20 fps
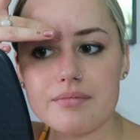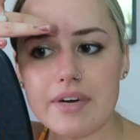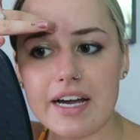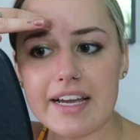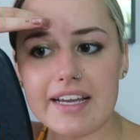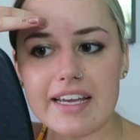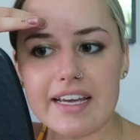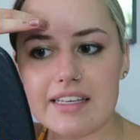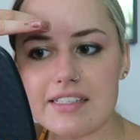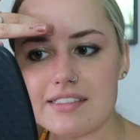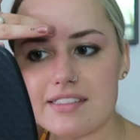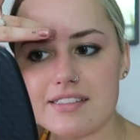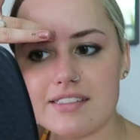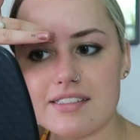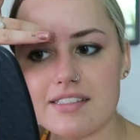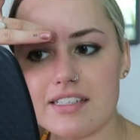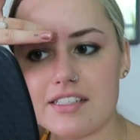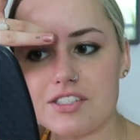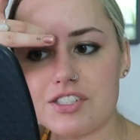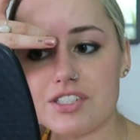I guess
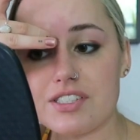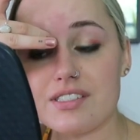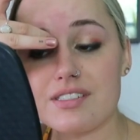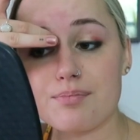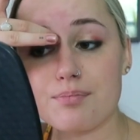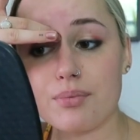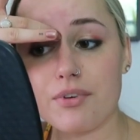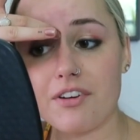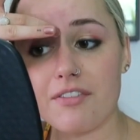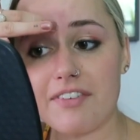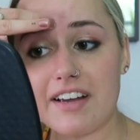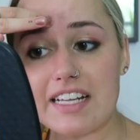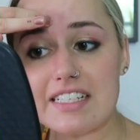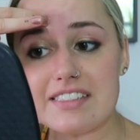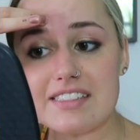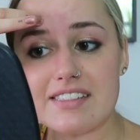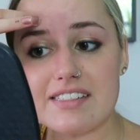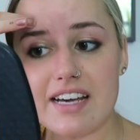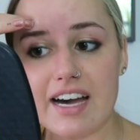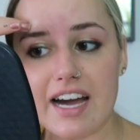it just
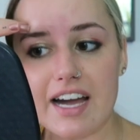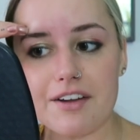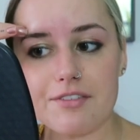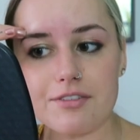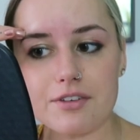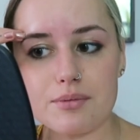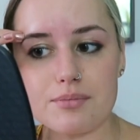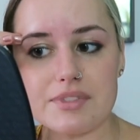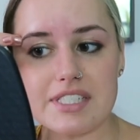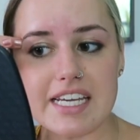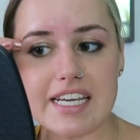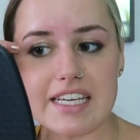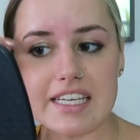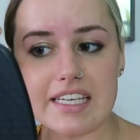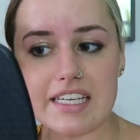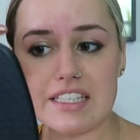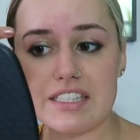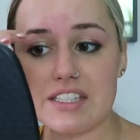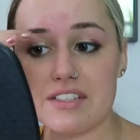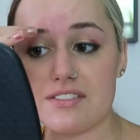prevents dye from
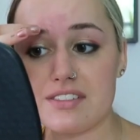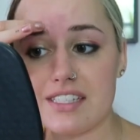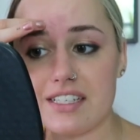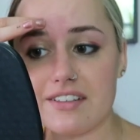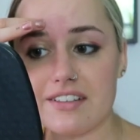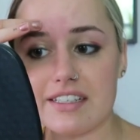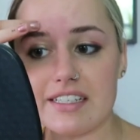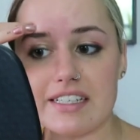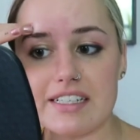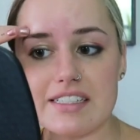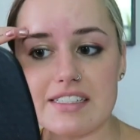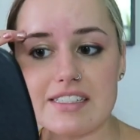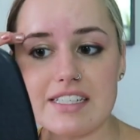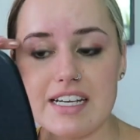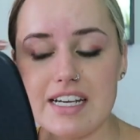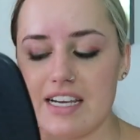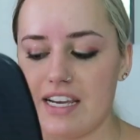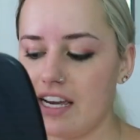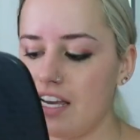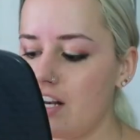taking in those areas.
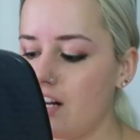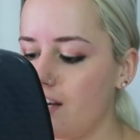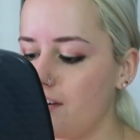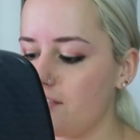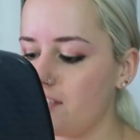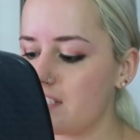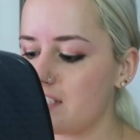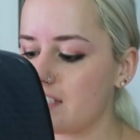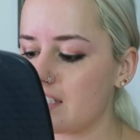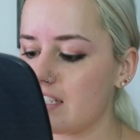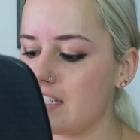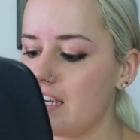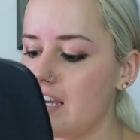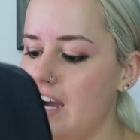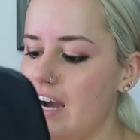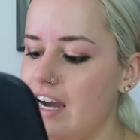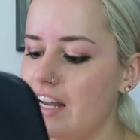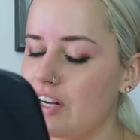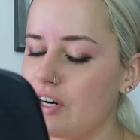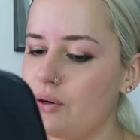And obviously
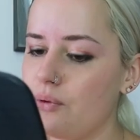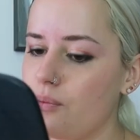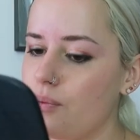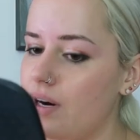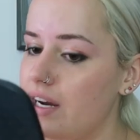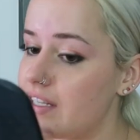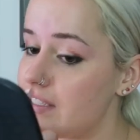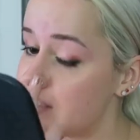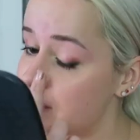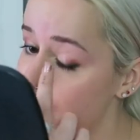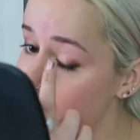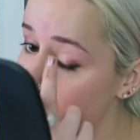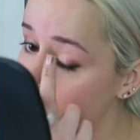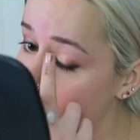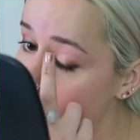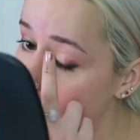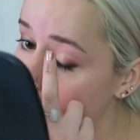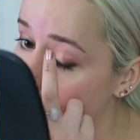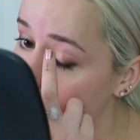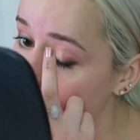I don't want
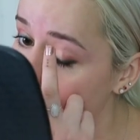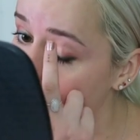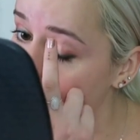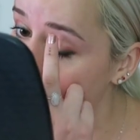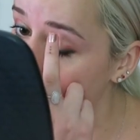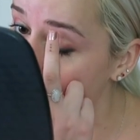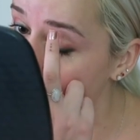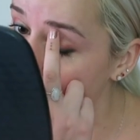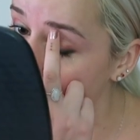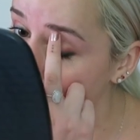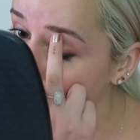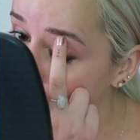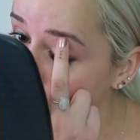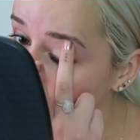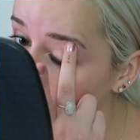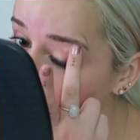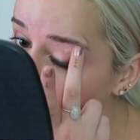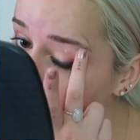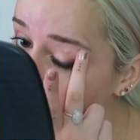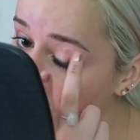my whole
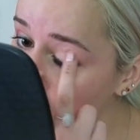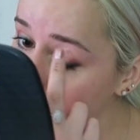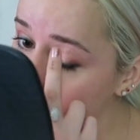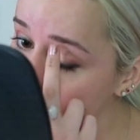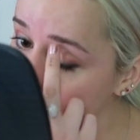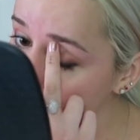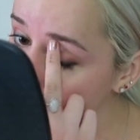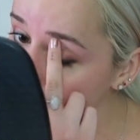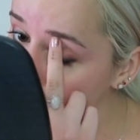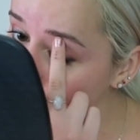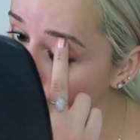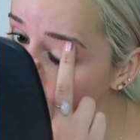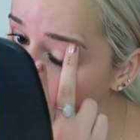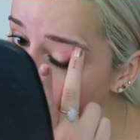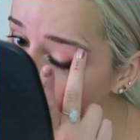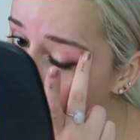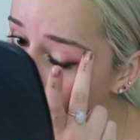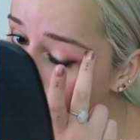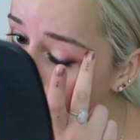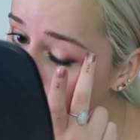face
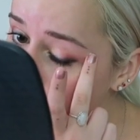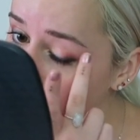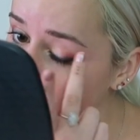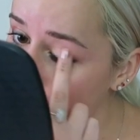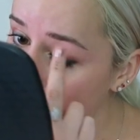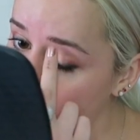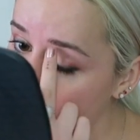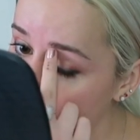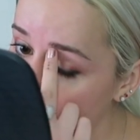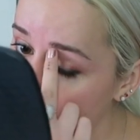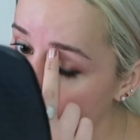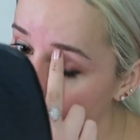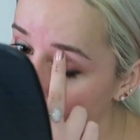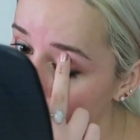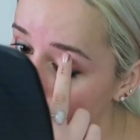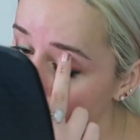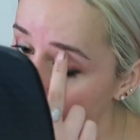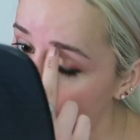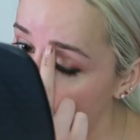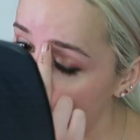to
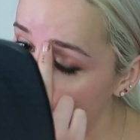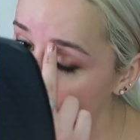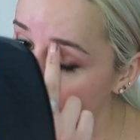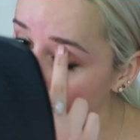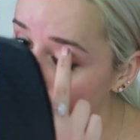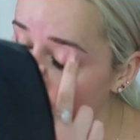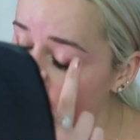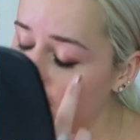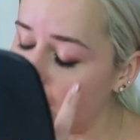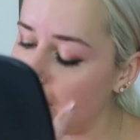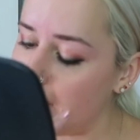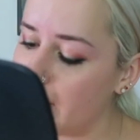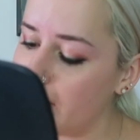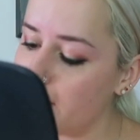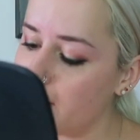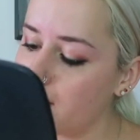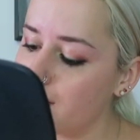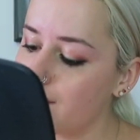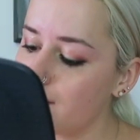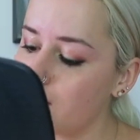be
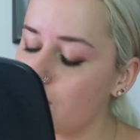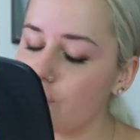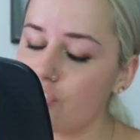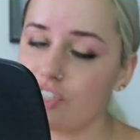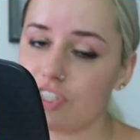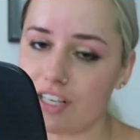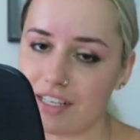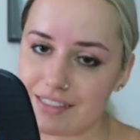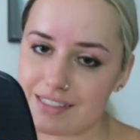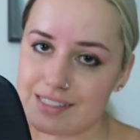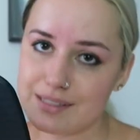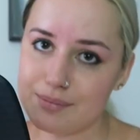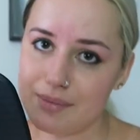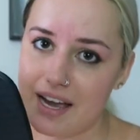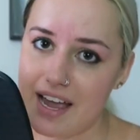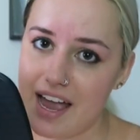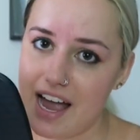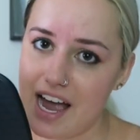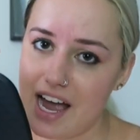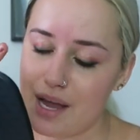dyed, just
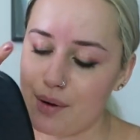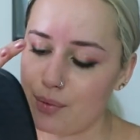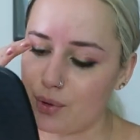my